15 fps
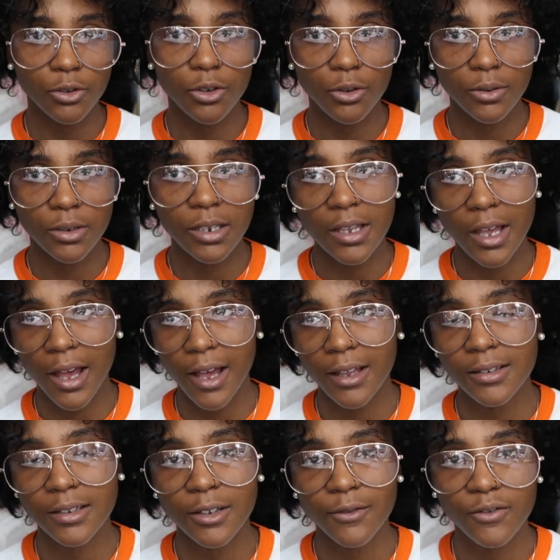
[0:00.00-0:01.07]

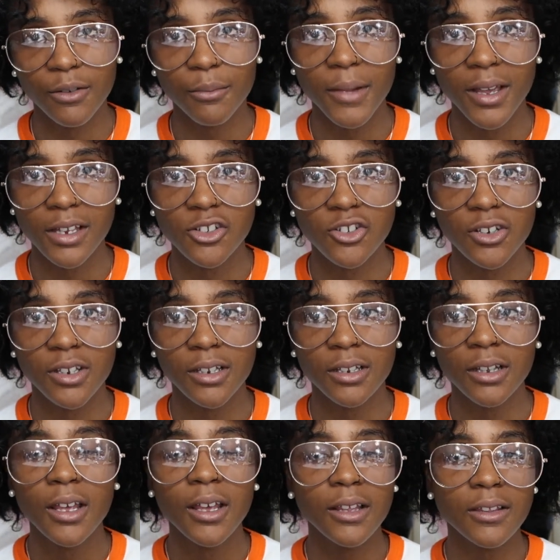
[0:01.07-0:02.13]
UTIs,
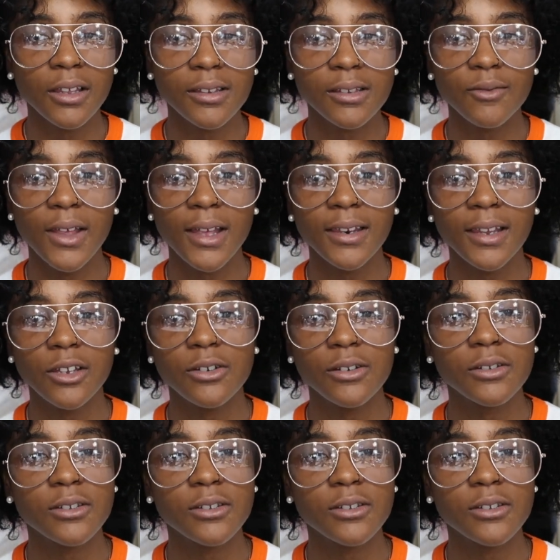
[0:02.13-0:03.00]
inflammation, things of that nature.